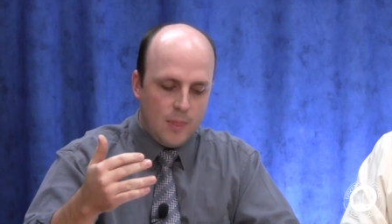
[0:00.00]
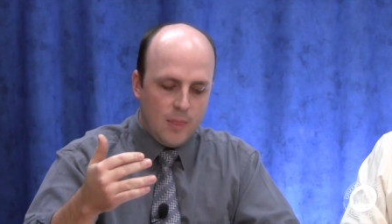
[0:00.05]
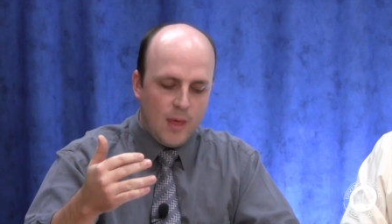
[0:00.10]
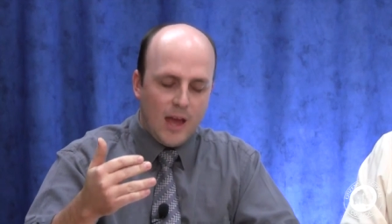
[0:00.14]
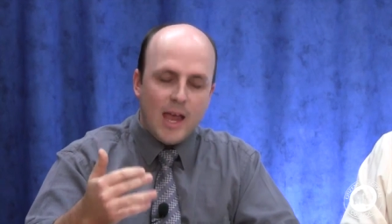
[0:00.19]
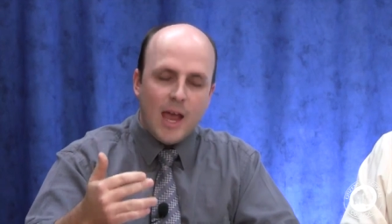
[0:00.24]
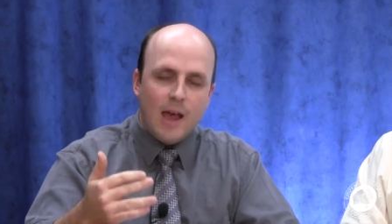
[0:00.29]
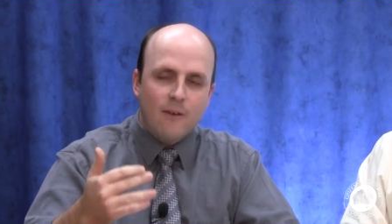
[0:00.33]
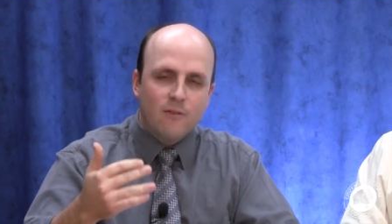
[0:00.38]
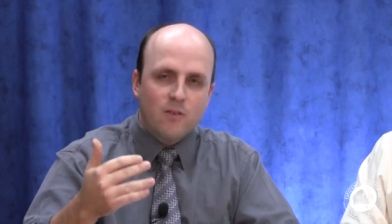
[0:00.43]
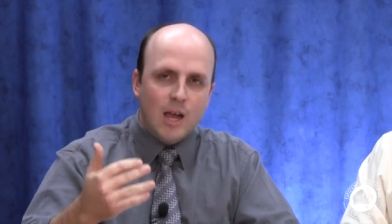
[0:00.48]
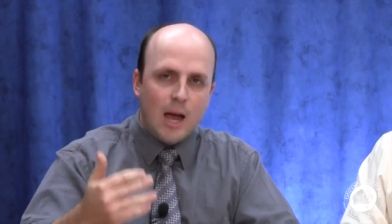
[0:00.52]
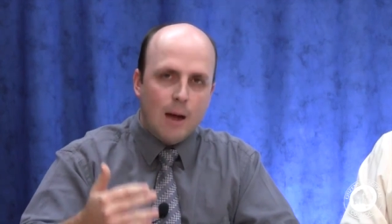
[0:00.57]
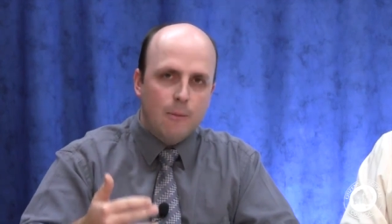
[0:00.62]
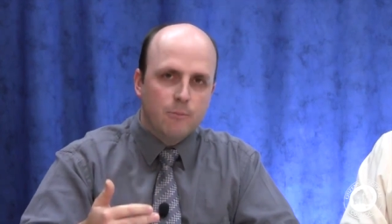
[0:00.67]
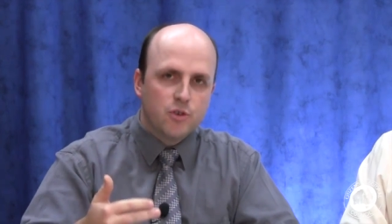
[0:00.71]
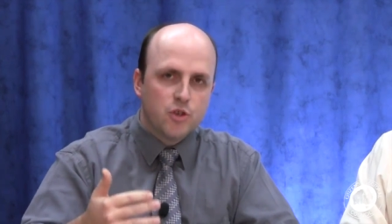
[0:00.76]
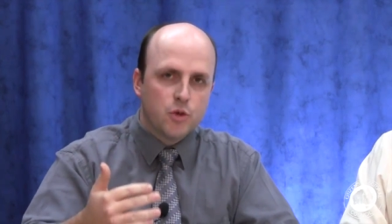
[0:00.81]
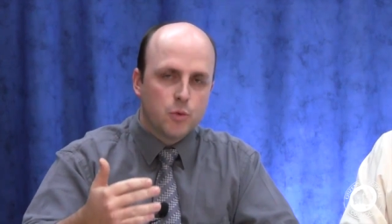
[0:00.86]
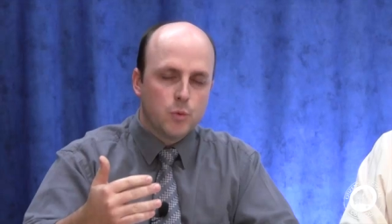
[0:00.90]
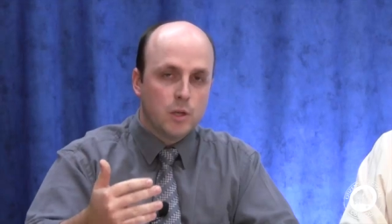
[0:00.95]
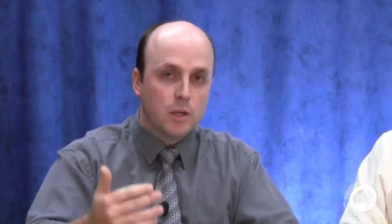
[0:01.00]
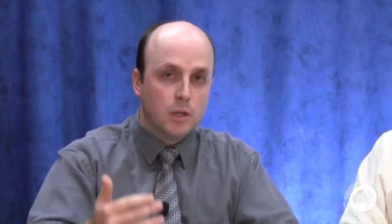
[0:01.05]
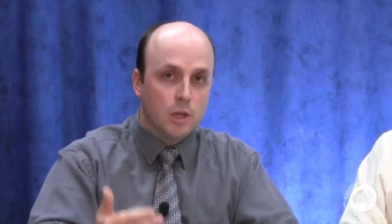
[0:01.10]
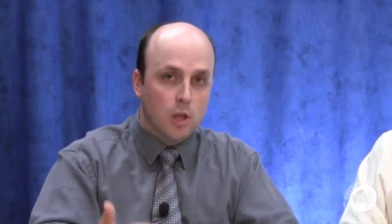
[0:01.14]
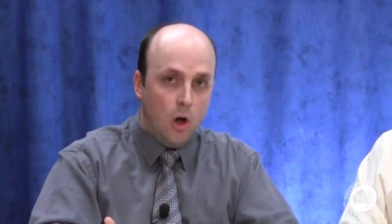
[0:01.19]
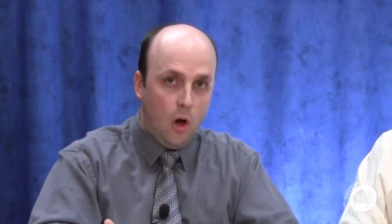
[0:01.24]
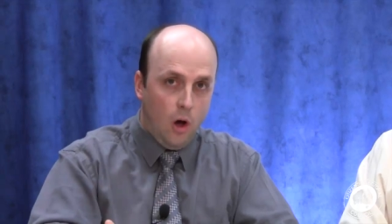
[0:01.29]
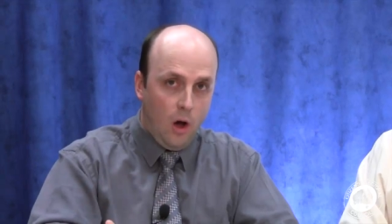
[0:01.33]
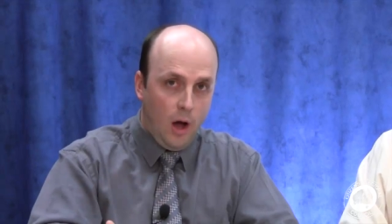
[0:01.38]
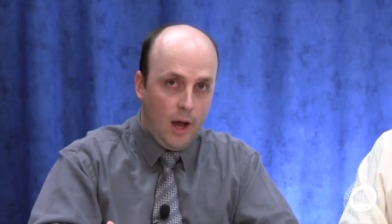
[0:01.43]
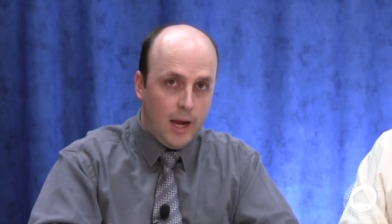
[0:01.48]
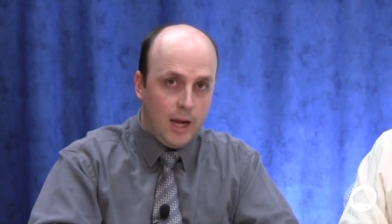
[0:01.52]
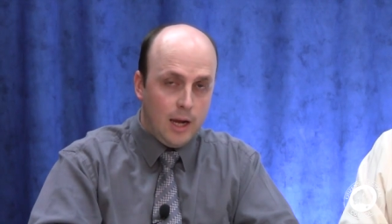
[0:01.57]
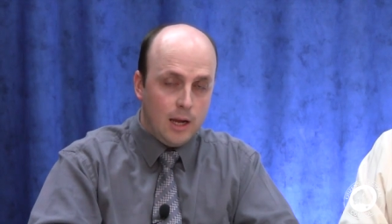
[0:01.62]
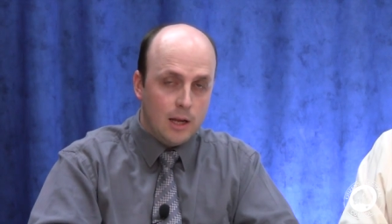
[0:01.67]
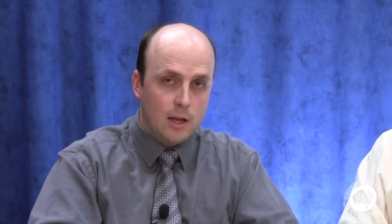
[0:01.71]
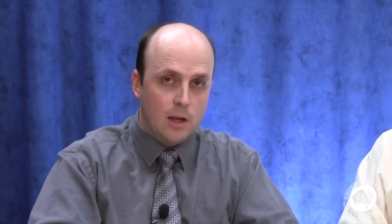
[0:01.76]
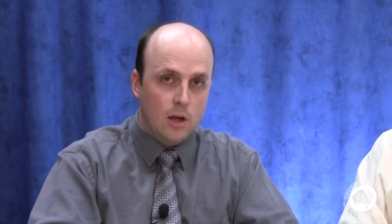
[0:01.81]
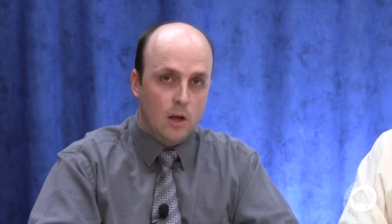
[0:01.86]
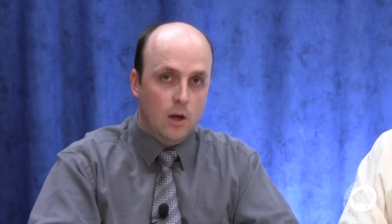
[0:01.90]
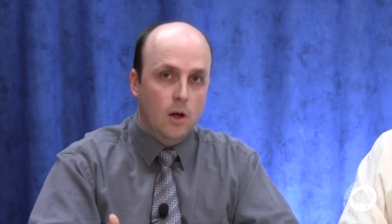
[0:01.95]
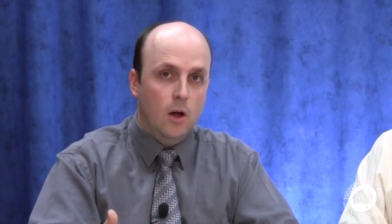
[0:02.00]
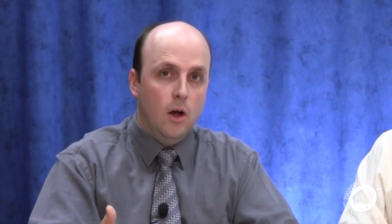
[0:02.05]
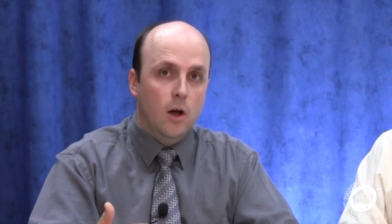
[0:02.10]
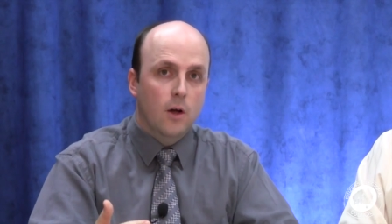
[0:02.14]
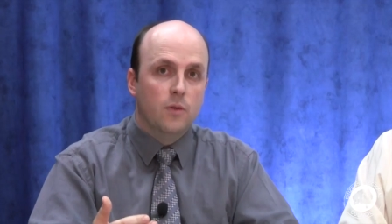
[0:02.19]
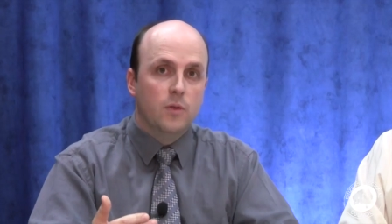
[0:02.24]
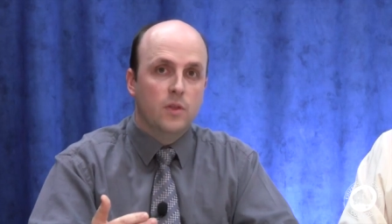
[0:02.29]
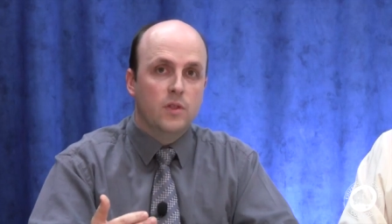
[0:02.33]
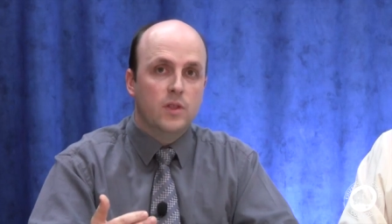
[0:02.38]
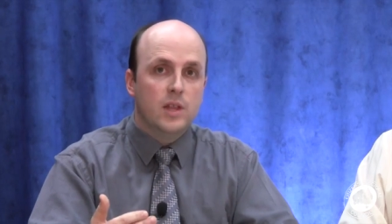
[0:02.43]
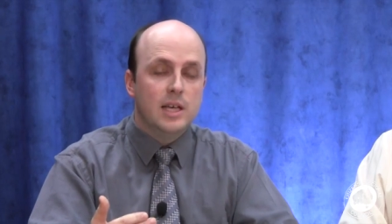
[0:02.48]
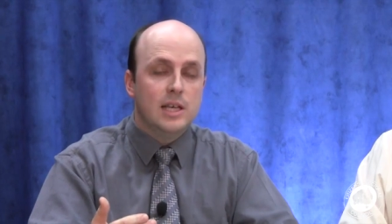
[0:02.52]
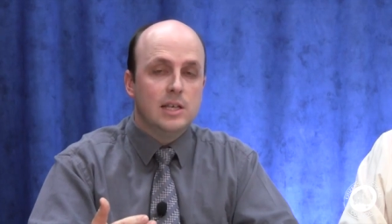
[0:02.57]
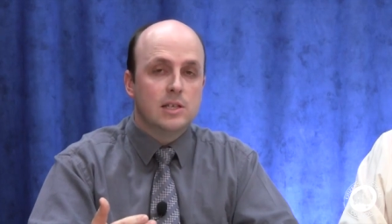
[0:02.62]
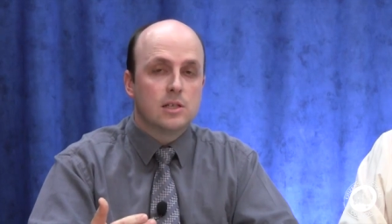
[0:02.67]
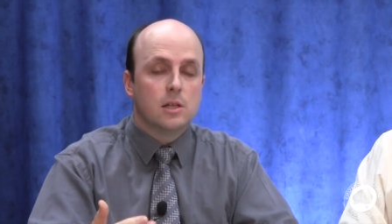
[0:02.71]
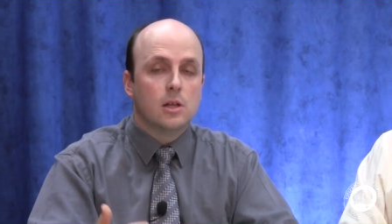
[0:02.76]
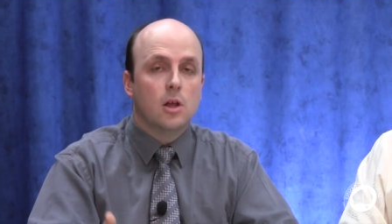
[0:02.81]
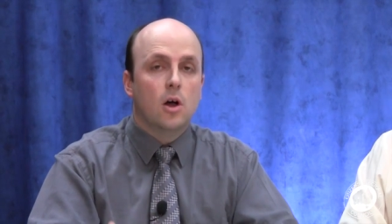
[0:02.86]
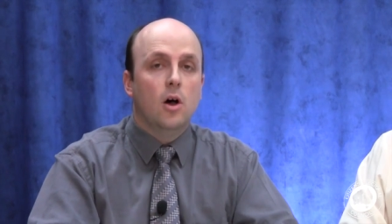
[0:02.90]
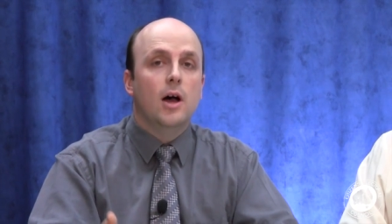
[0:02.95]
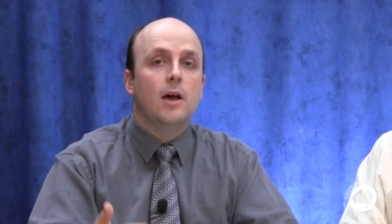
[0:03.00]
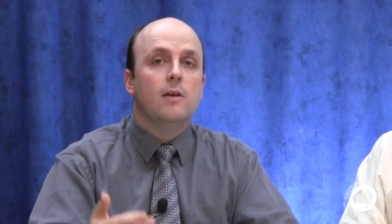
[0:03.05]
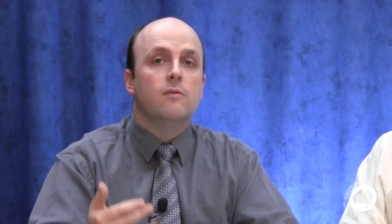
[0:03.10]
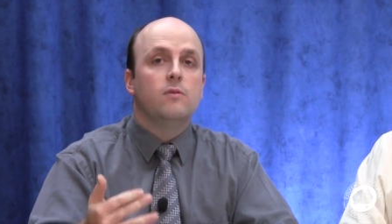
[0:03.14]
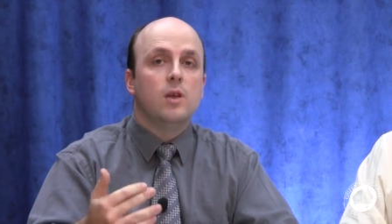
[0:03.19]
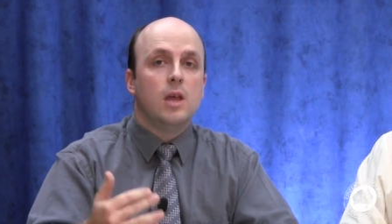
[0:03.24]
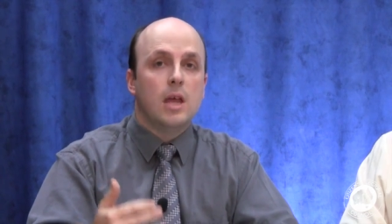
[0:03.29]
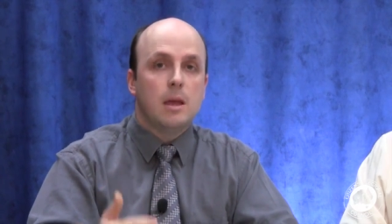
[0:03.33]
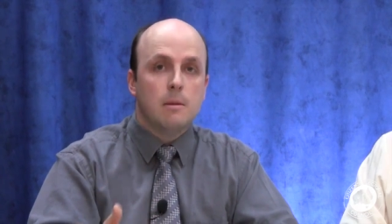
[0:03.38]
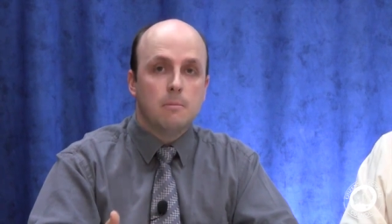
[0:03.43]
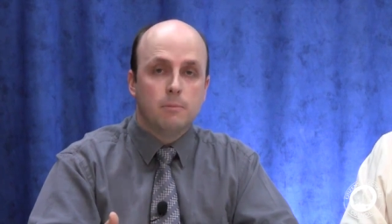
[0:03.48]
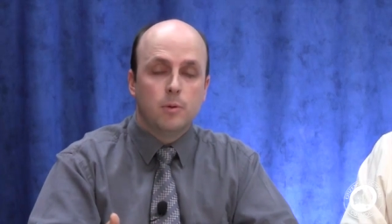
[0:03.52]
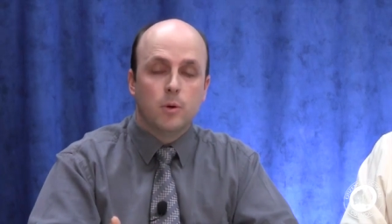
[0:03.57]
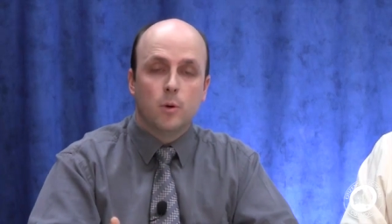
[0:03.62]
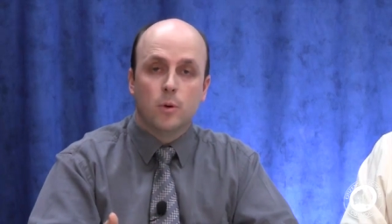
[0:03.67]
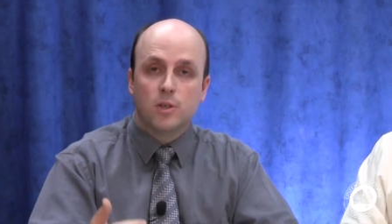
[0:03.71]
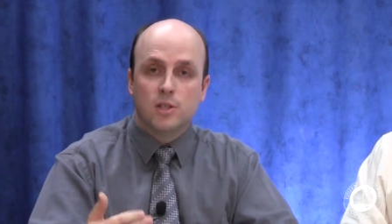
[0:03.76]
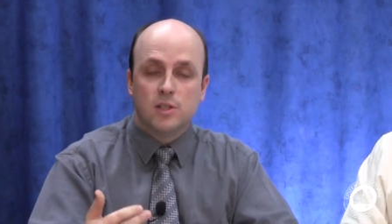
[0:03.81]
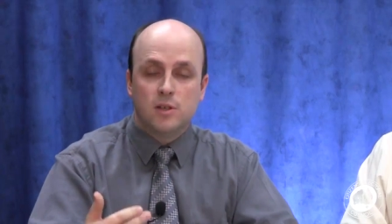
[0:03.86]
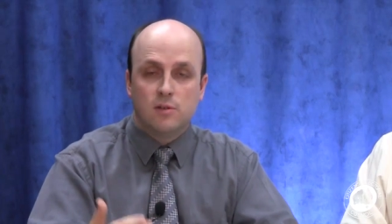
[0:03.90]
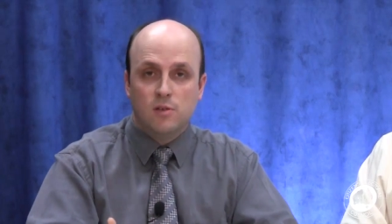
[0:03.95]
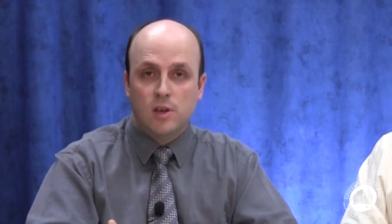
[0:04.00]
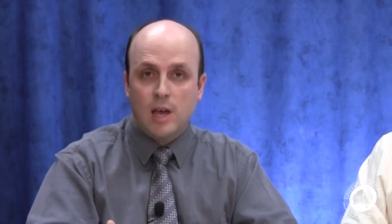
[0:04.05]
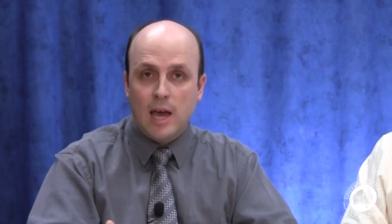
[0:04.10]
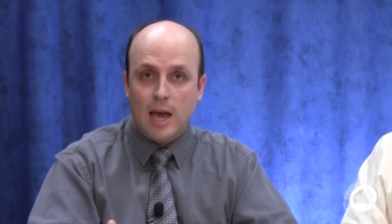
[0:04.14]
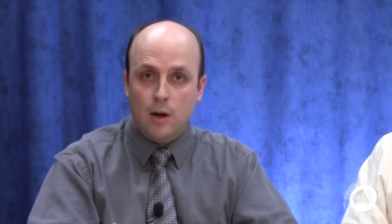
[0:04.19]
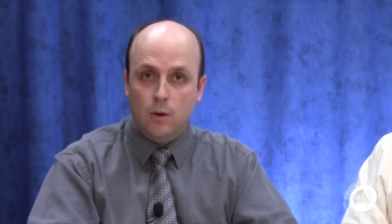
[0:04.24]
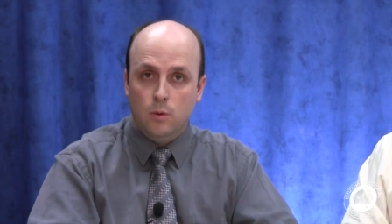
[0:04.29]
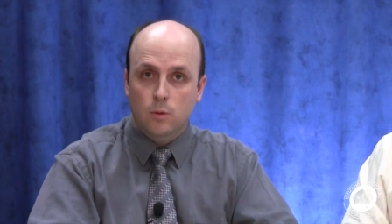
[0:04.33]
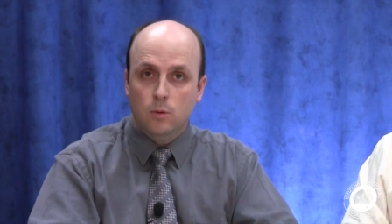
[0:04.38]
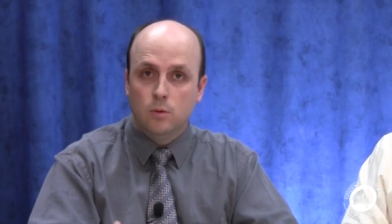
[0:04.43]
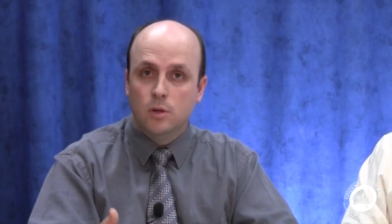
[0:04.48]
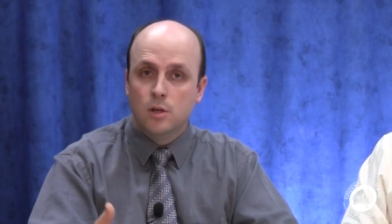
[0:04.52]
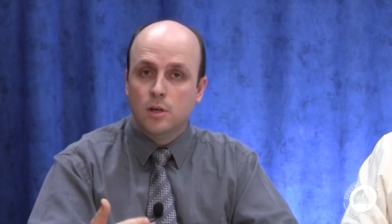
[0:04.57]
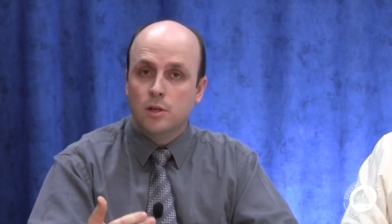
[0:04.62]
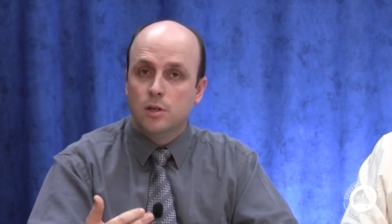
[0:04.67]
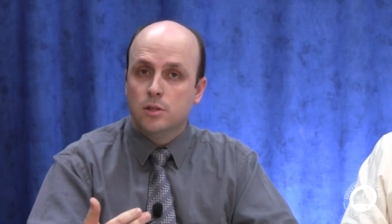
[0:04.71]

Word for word: They have come to rely on these live imports of cattle